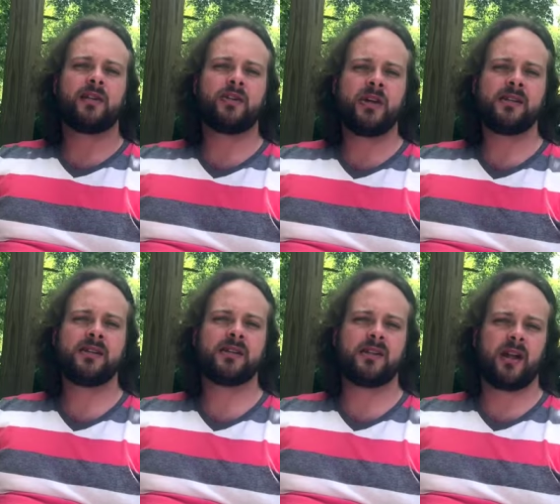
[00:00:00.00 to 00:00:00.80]
that
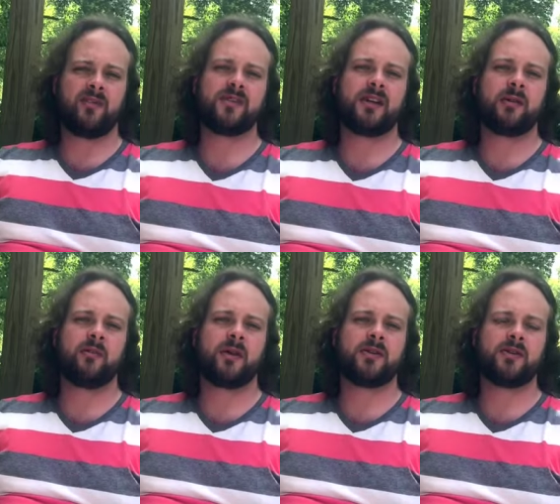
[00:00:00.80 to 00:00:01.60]
Jesus loves
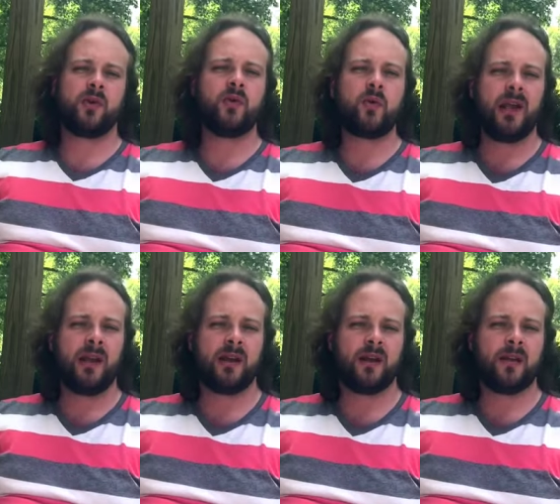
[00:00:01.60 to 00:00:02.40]
them, and so do we.
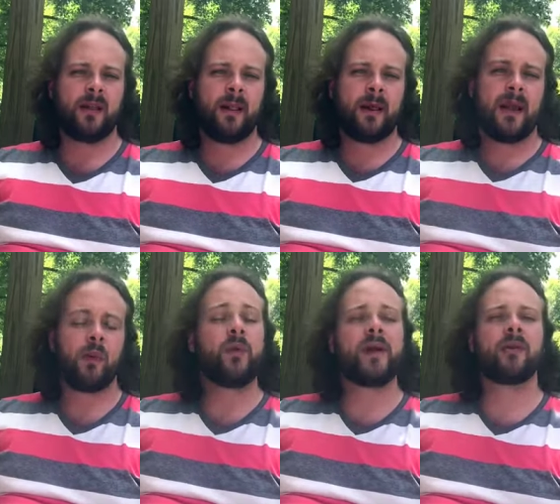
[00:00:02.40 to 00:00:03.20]

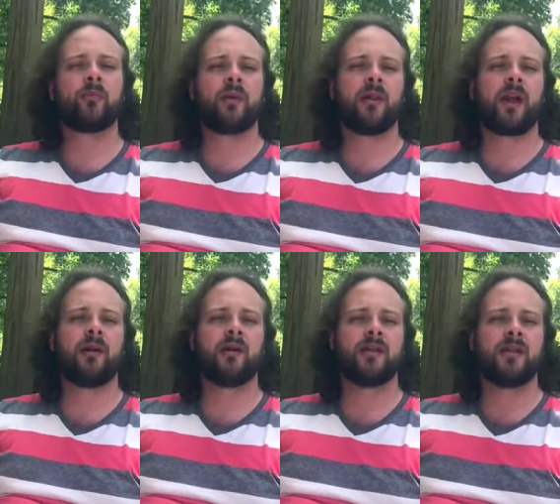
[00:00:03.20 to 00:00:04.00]
And we can proclaim
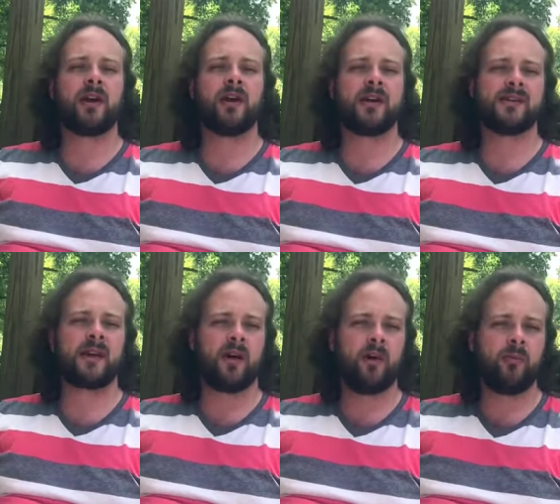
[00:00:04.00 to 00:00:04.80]
that there is
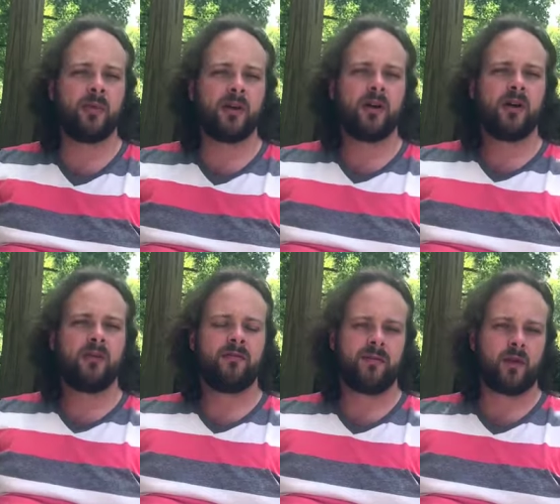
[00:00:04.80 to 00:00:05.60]
a hope
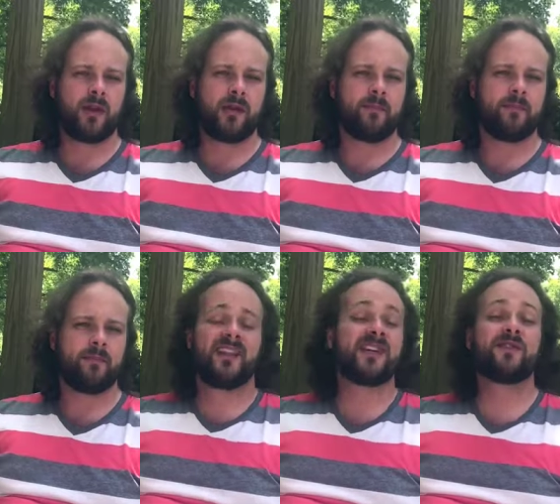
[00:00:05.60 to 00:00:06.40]
for them.
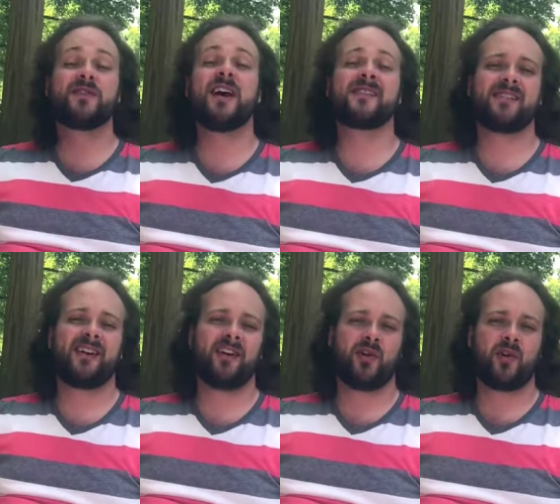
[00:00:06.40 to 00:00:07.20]
Thanks for
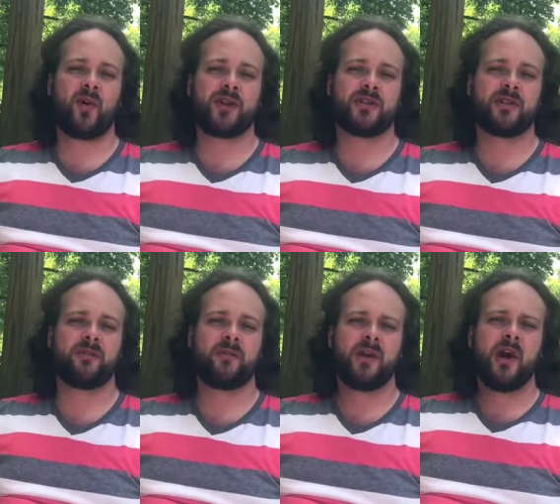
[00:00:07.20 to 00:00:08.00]
texting in your question.
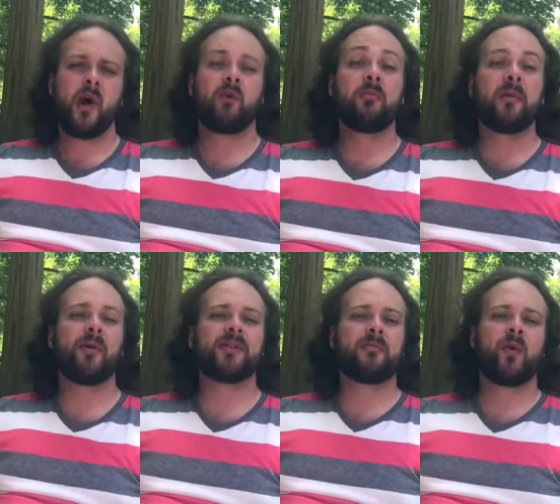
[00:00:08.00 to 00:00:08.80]

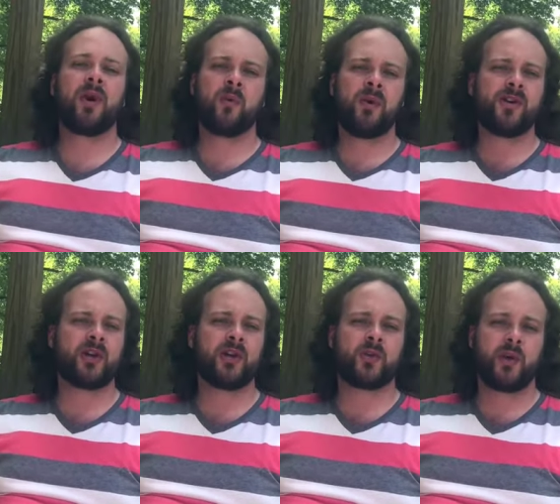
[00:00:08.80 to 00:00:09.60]
Remember, at The Point, we're a
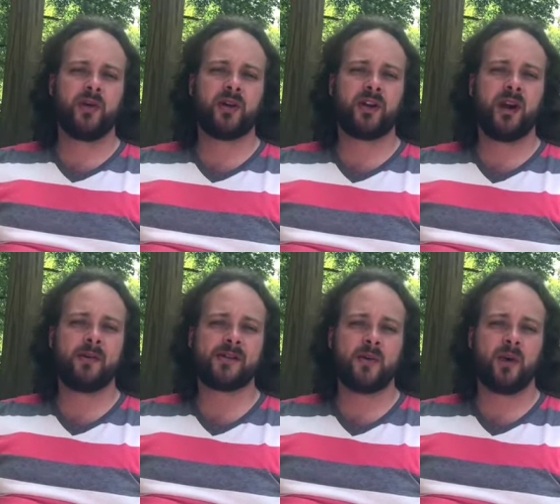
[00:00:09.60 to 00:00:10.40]
church where you can come
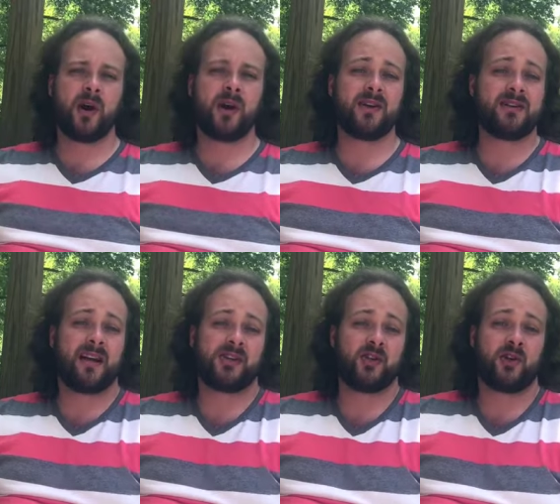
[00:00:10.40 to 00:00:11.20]
as you are and
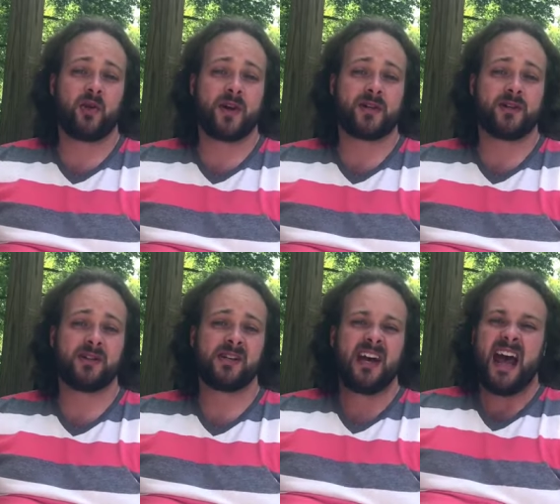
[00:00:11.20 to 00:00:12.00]
text in your
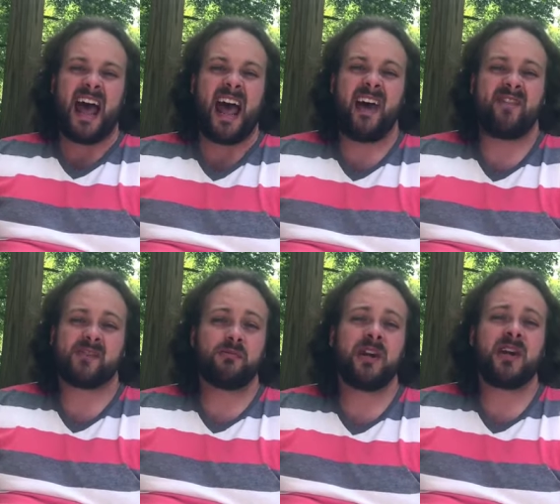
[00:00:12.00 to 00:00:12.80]
questions. Have
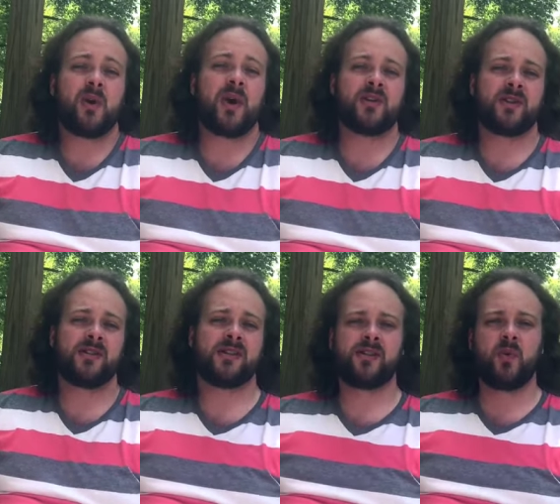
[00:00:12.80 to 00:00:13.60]
as many
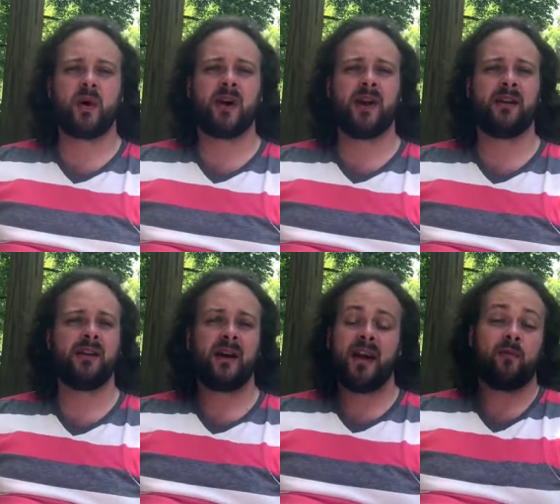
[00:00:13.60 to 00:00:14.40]
questions as you want, and
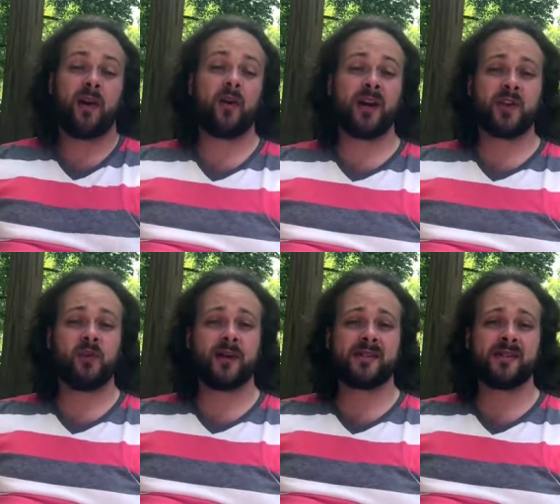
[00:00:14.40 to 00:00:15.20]
if we don't get to
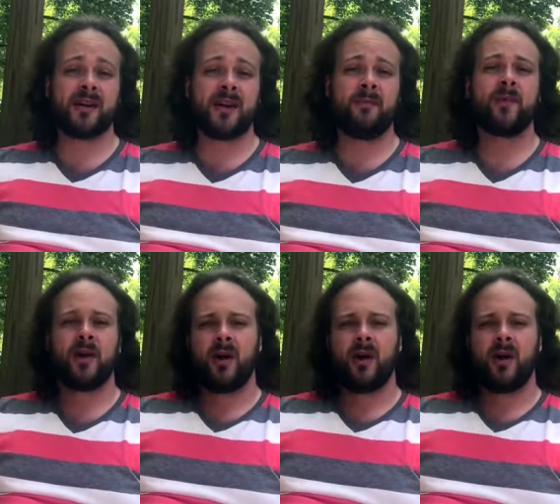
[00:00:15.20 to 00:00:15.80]
them on Sunday,